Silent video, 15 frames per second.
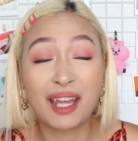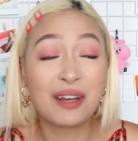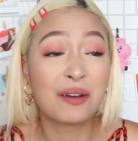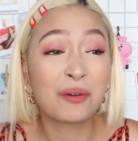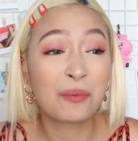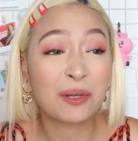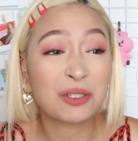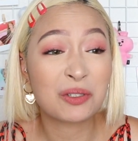I don't
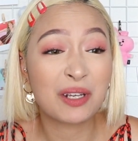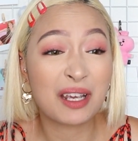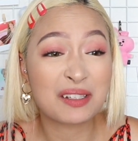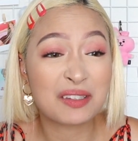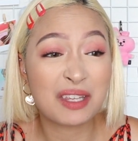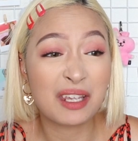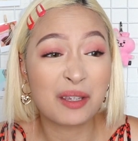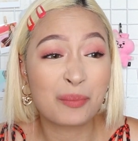know what you guys
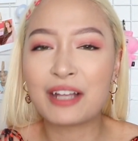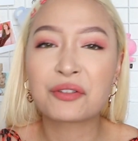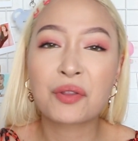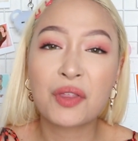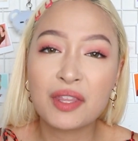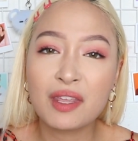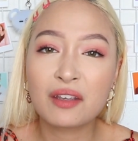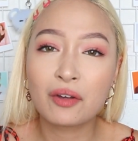think. I don't
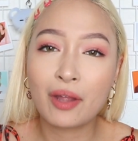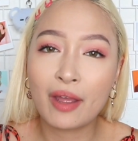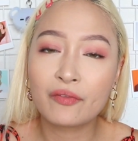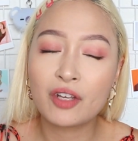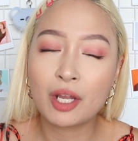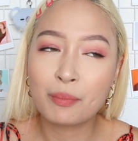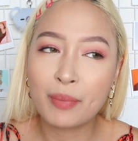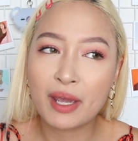think they could have
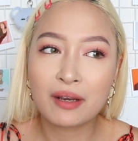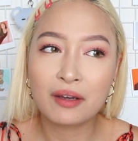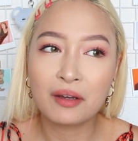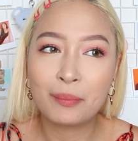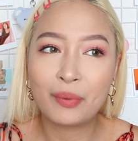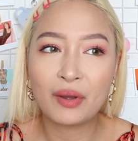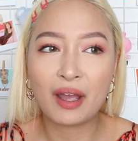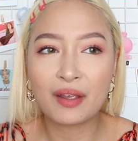done better,
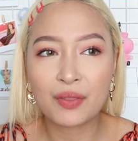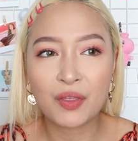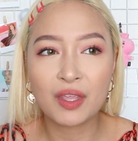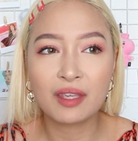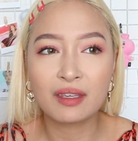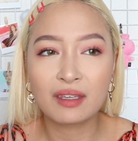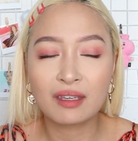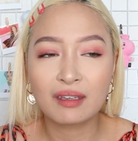but I
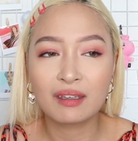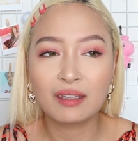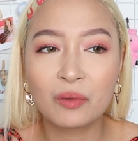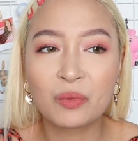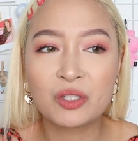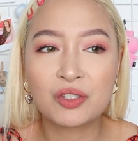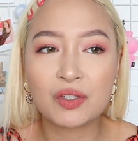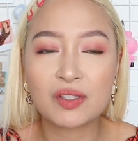think it
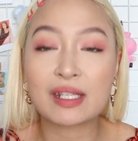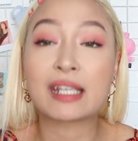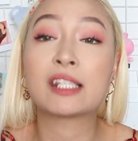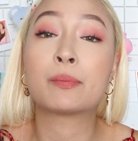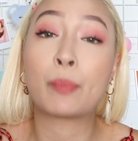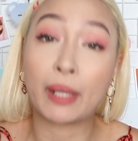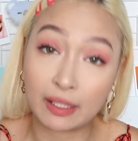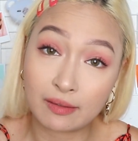was just
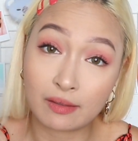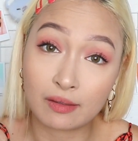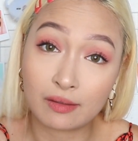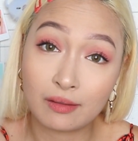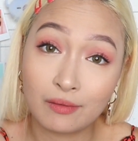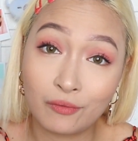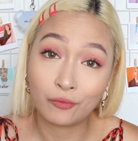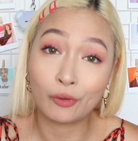expected
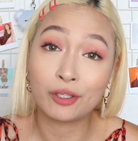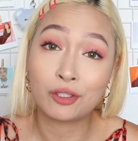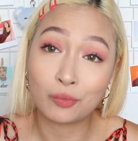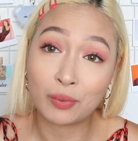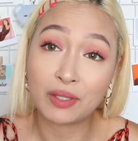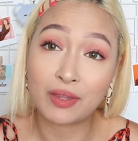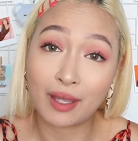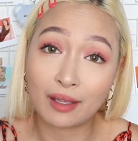for it to
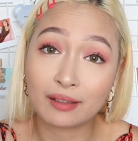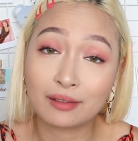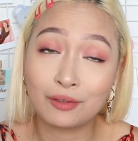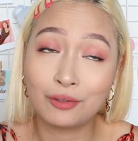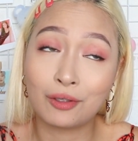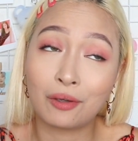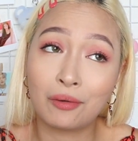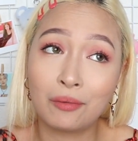be that,
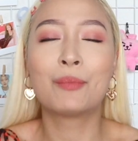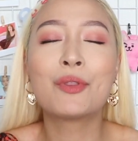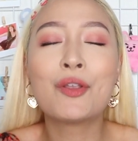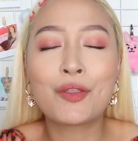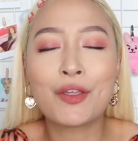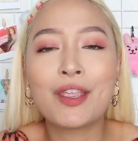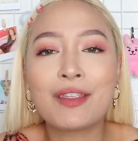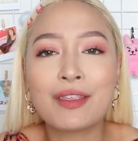you know. But the
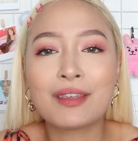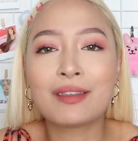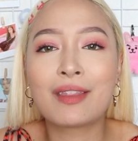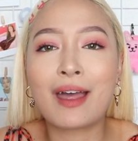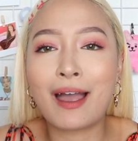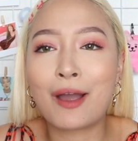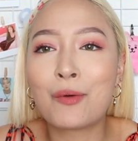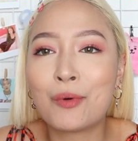thing
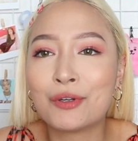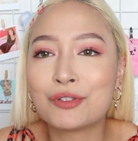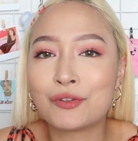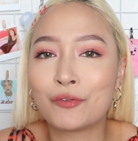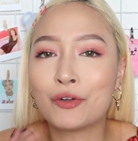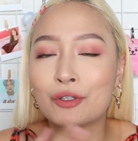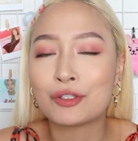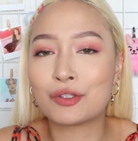that I want to
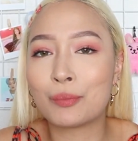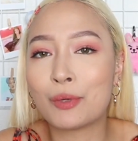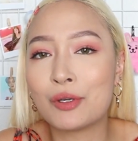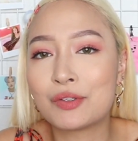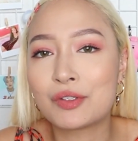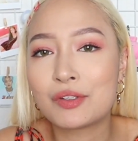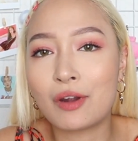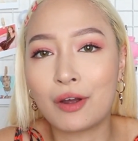focus the
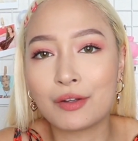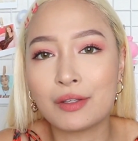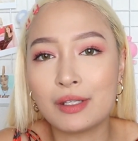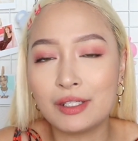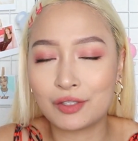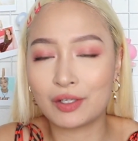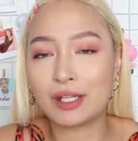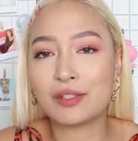most on
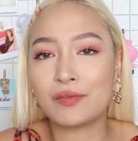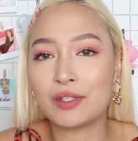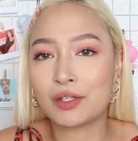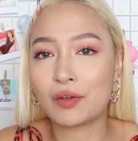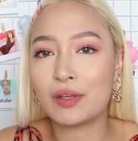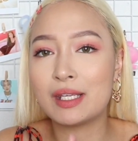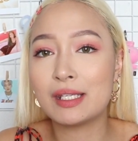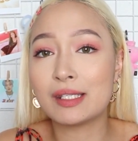in today's
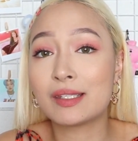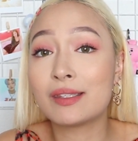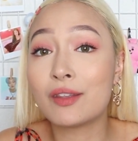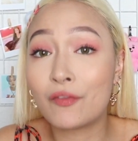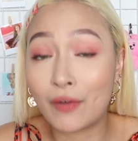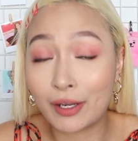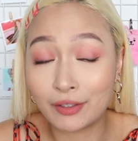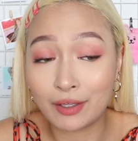video is the
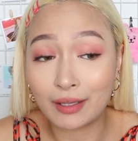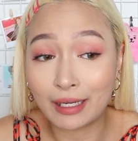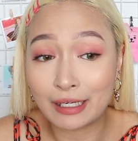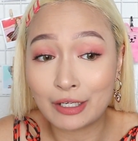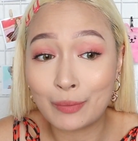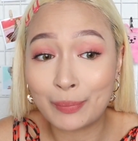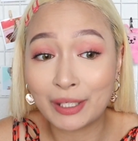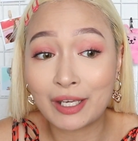final
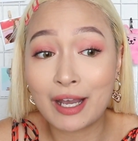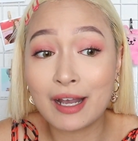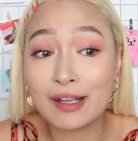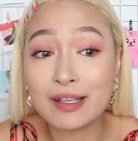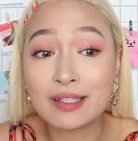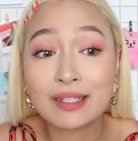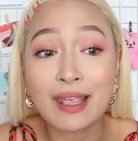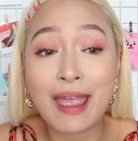lineup,
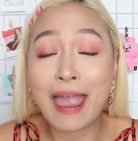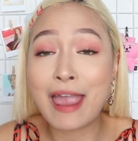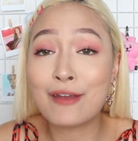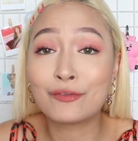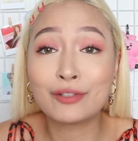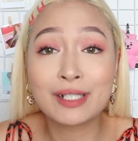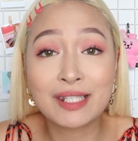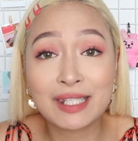because
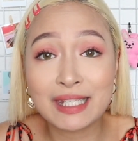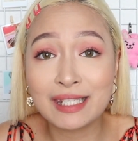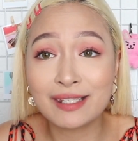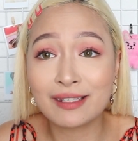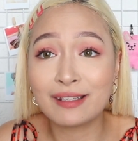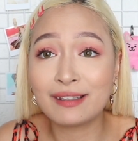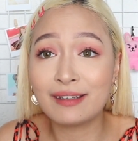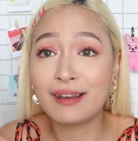every
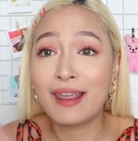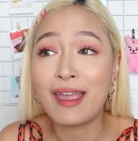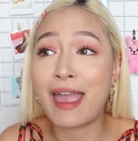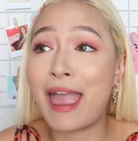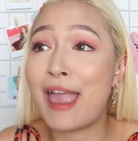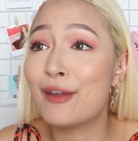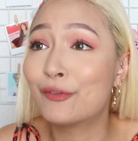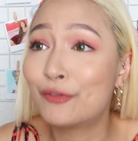season,
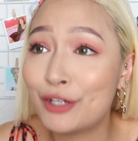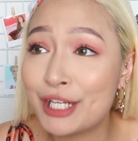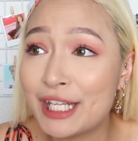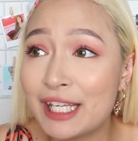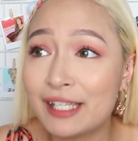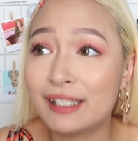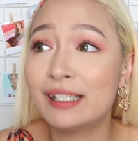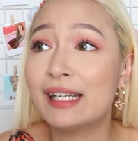every
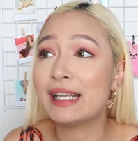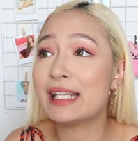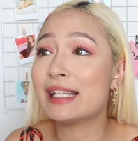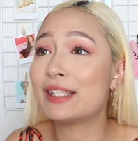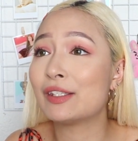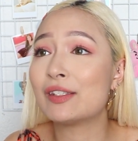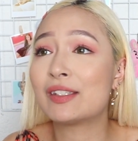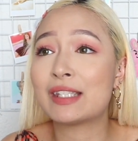year is
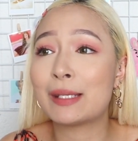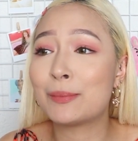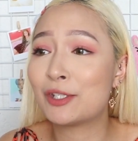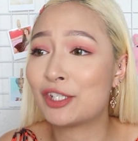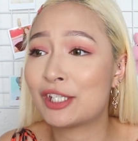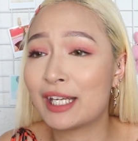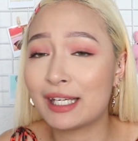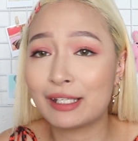the same
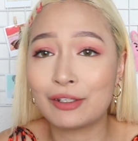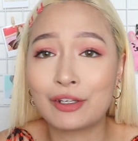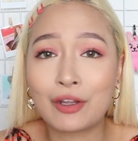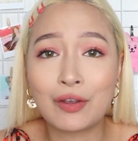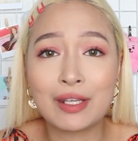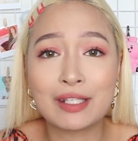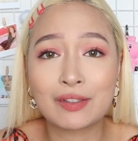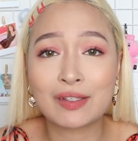shtick, you know,
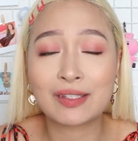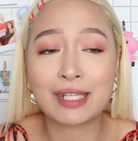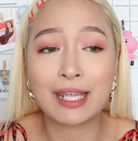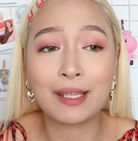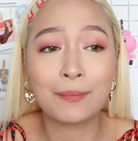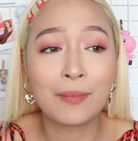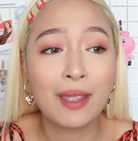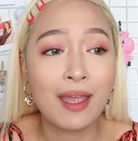is the
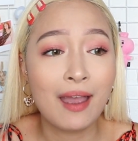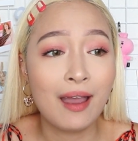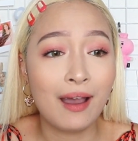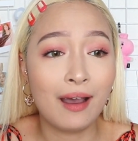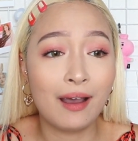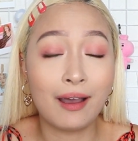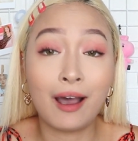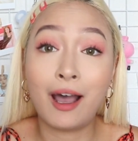same
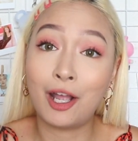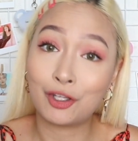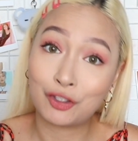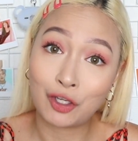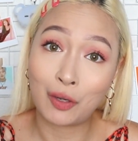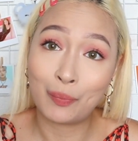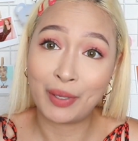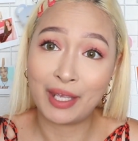hot
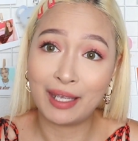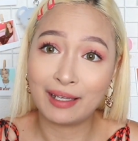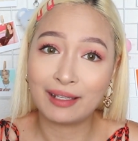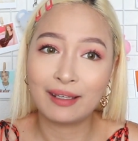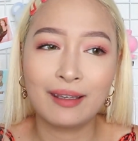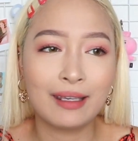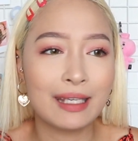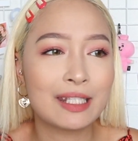topic.
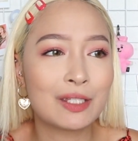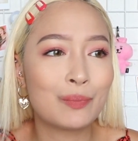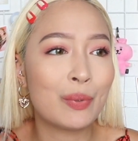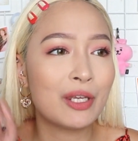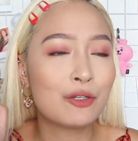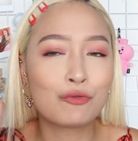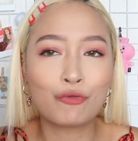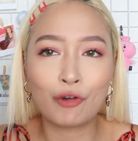It's
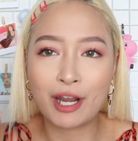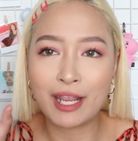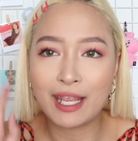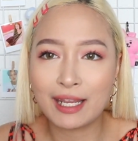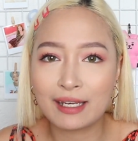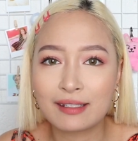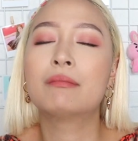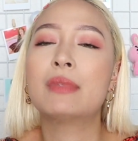been
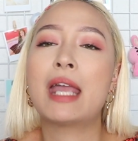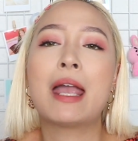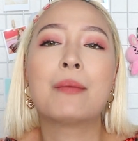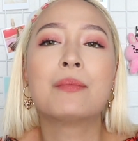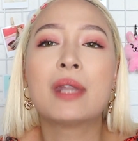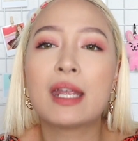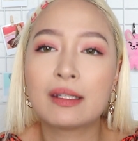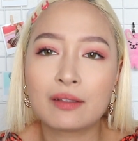rigged.
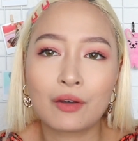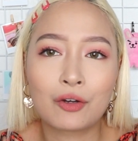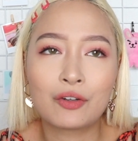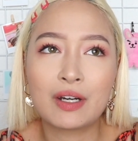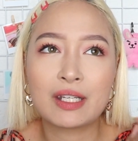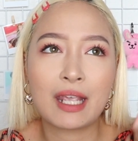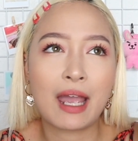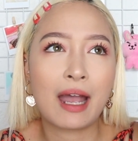Mnet
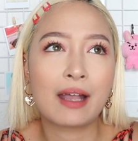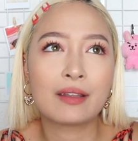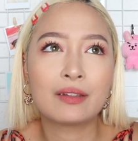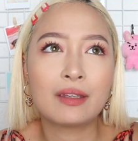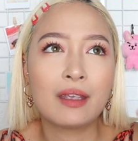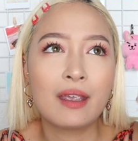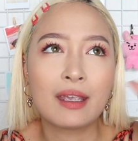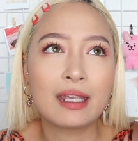already
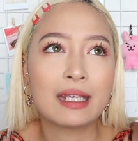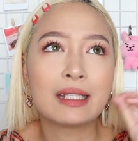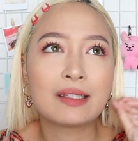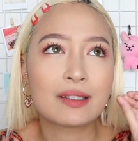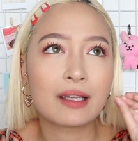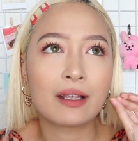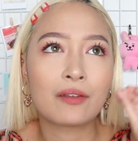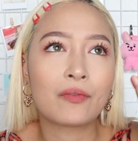had
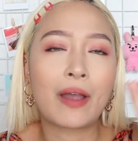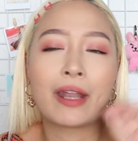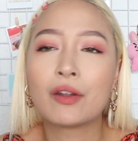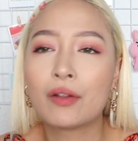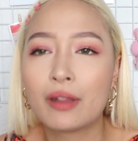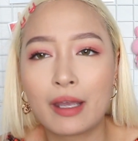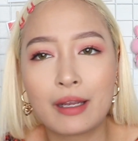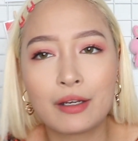its like
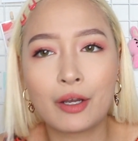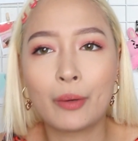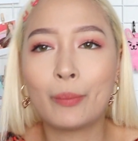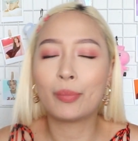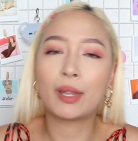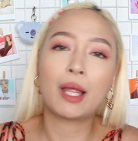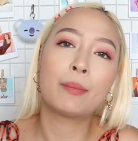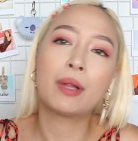final lineup,
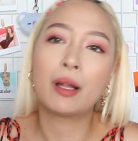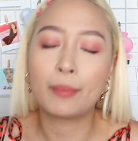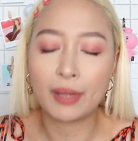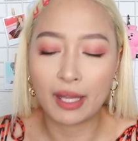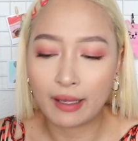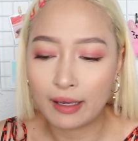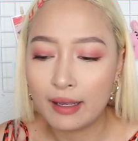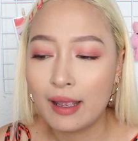blah blah
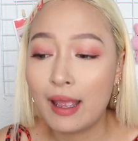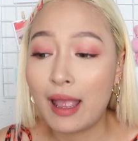blah.